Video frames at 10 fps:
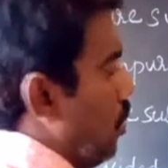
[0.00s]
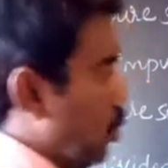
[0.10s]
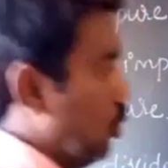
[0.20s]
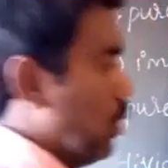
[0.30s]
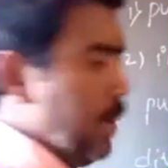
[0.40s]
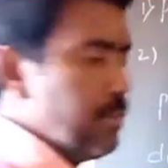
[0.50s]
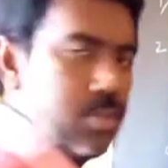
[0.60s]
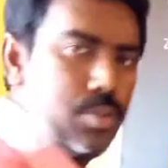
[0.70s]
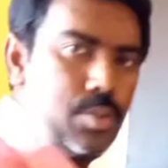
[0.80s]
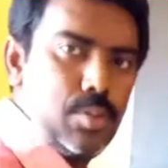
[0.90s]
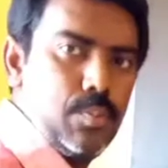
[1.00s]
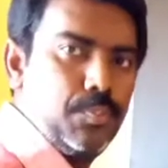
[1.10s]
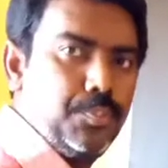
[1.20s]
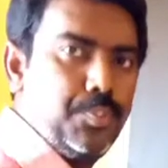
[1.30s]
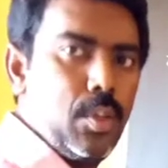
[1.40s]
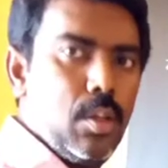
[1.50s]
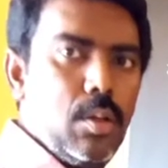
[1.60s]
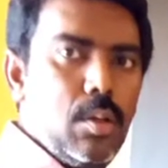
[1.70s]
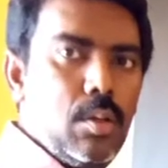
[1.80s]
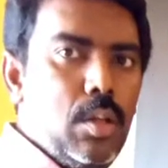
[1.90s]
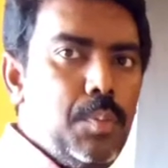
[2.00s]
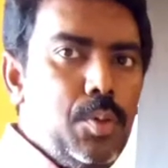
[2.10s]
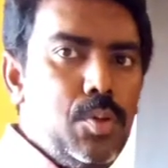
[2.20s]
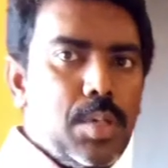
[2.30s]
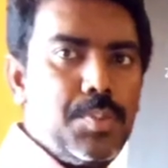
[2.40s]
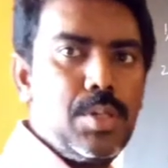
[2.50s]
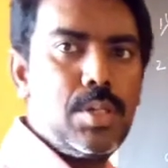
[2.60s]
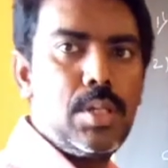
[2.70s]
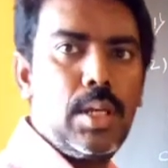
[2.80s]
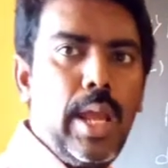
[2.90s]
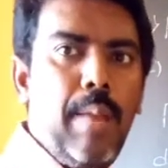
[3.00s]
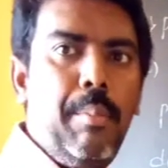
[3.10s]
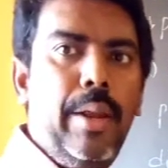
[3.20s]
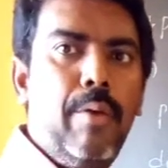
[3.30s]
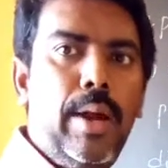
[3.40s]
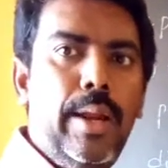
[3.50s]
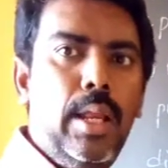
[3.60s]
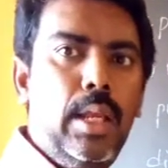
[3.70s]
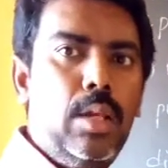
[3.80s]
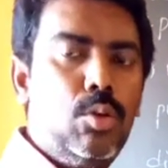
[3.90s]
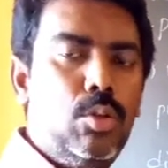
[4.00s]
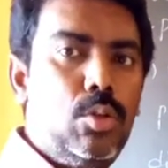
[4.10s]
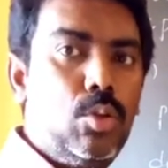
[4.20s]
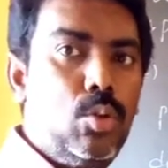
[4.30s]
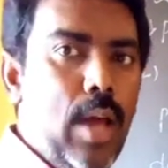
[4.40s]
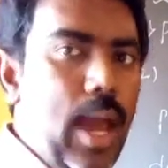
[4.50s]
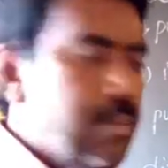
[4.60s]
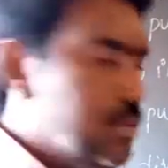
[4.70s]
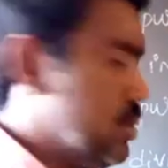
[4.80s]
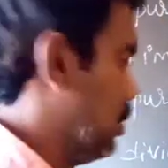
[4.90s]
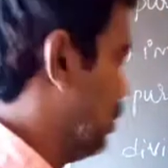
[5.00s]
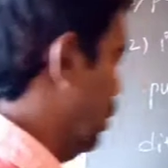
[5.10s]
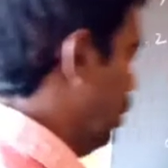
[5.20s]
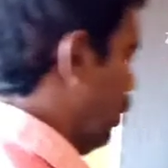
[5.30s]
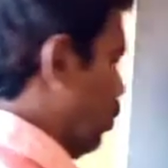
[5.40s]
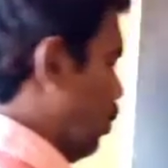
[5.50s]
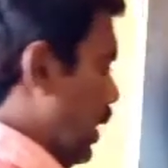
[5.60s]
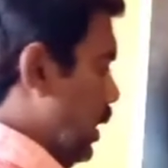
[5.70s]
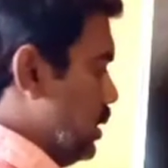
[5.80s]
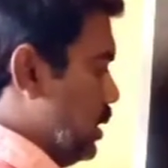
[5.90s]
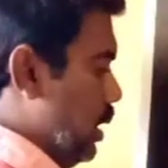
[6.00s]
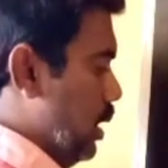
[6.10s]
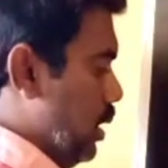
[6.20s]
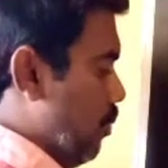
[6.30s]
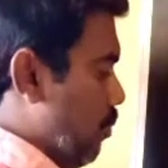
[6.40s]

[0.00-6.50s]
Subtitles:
two types. The pure substances can be divided into two types. One is a